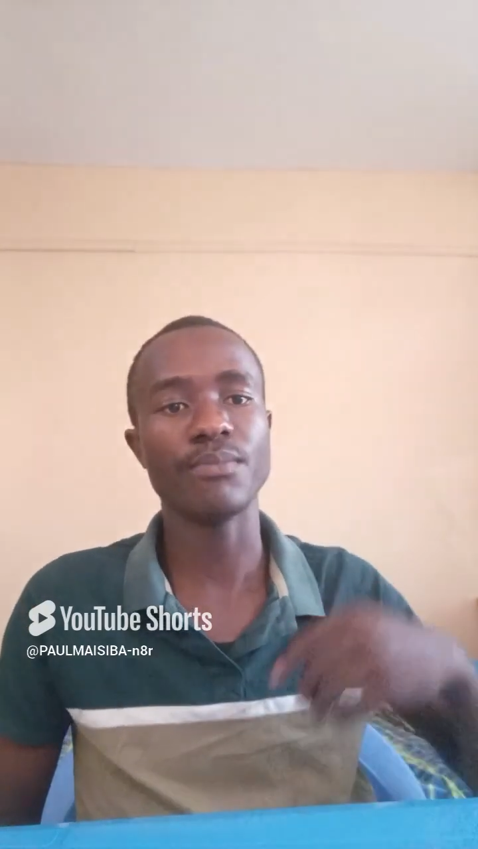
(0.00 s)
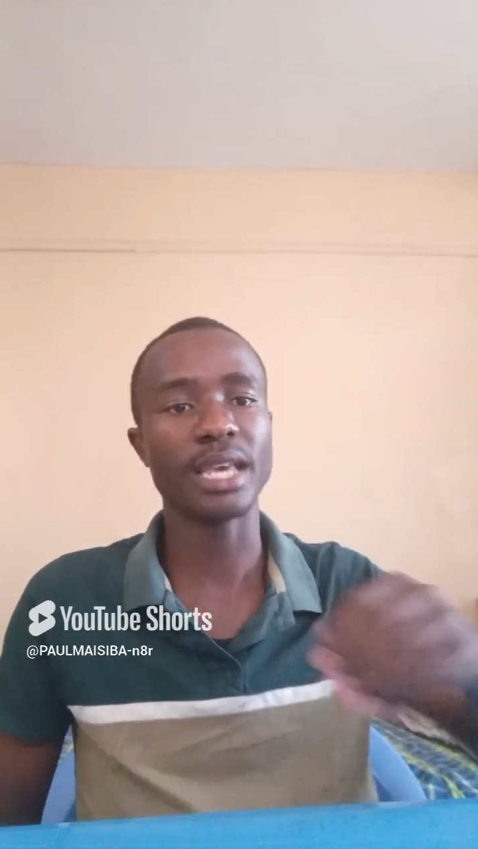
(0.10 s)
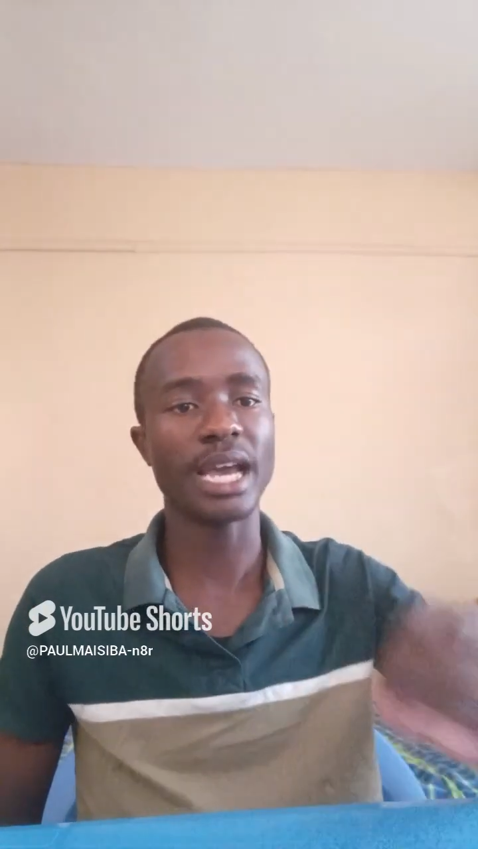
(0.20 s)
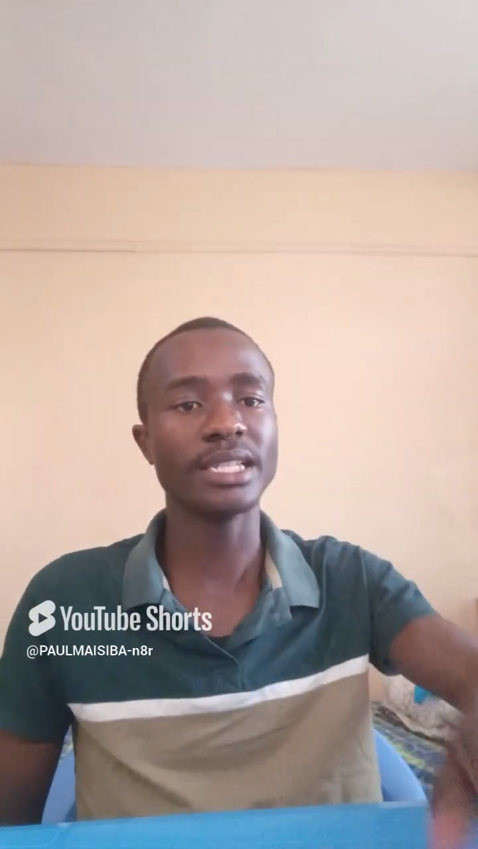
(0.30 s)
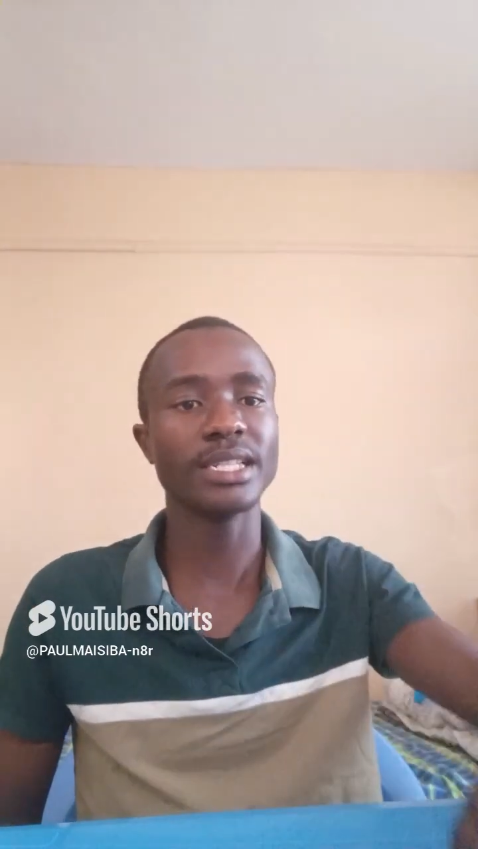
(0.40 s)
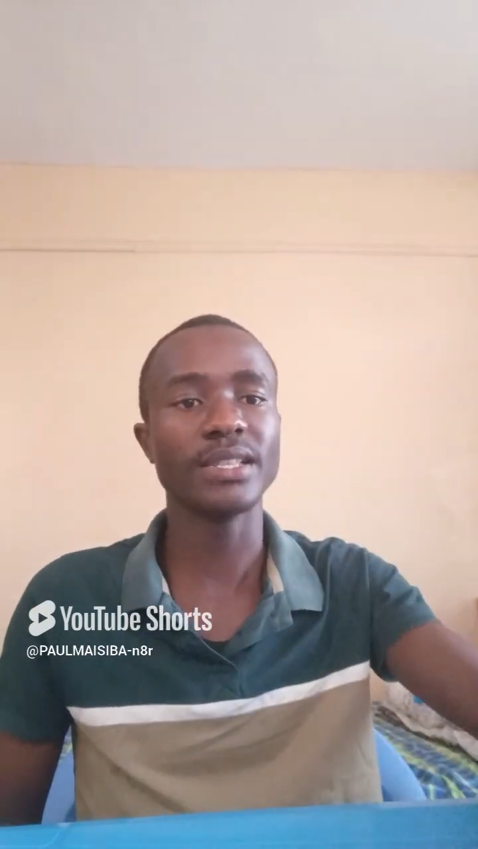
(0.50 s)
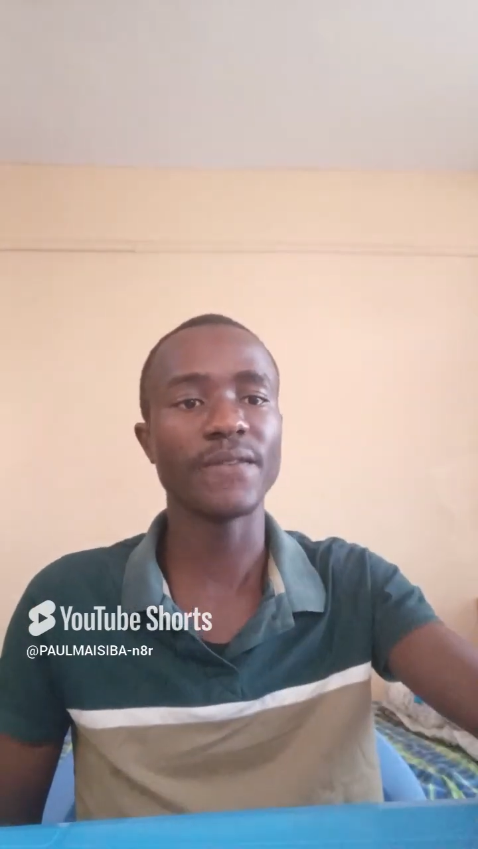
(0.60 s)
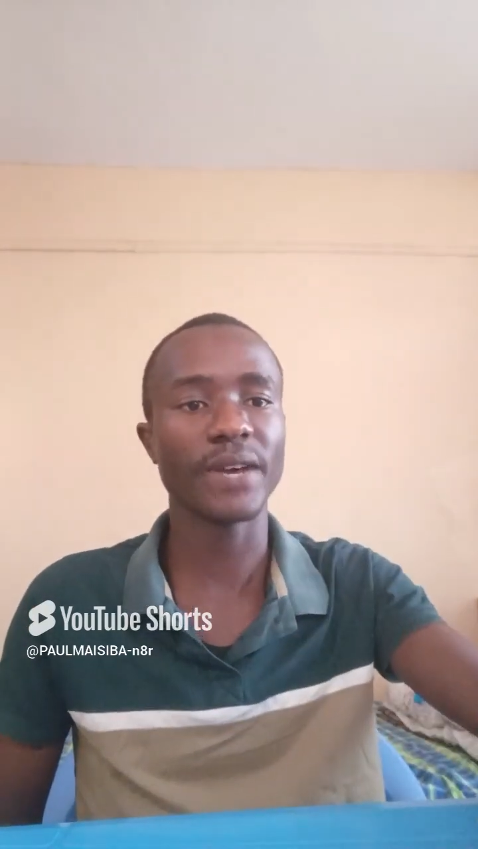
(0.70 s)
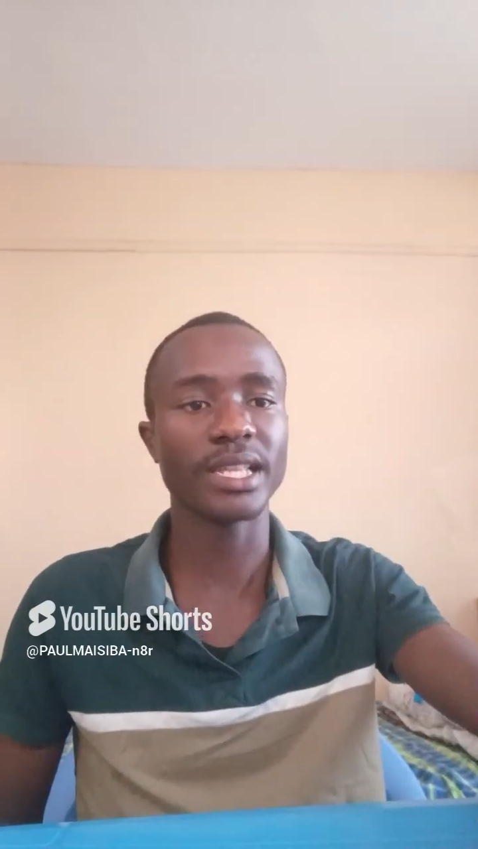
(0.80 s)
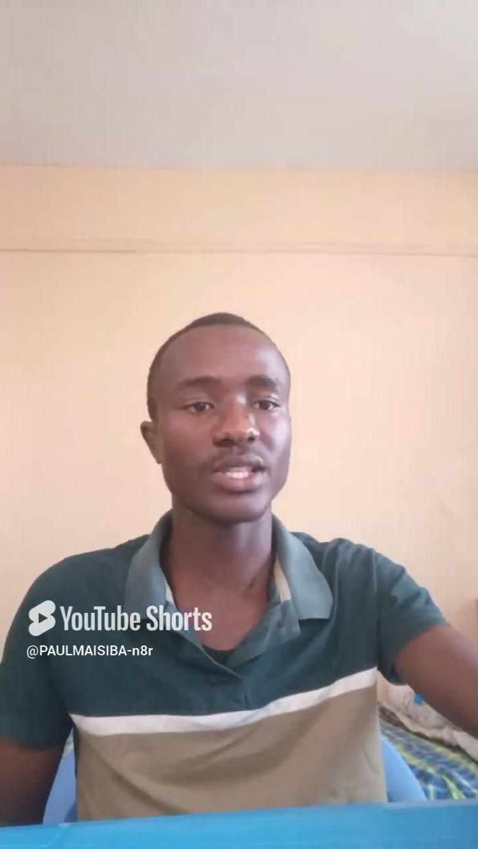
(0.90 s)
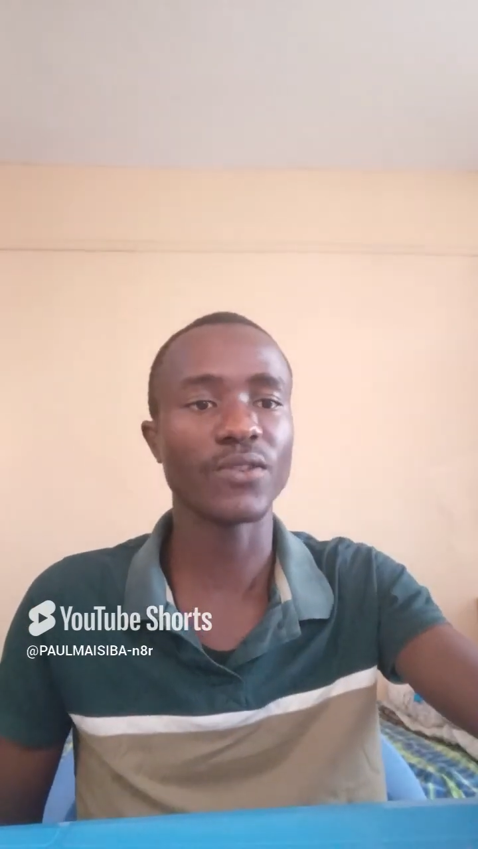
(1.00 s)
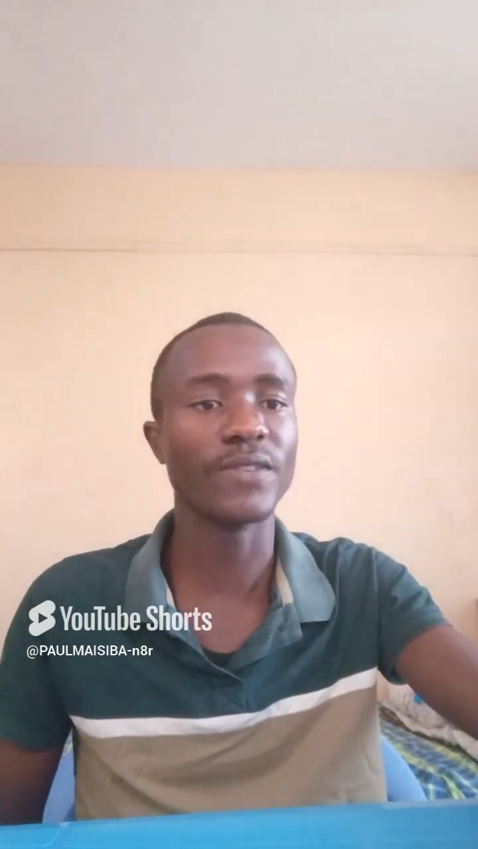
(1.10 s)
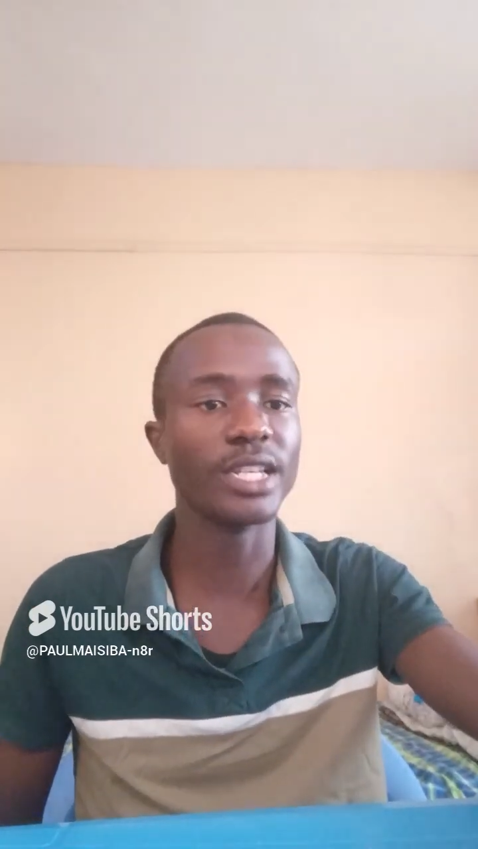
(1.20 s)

behind the Fathers of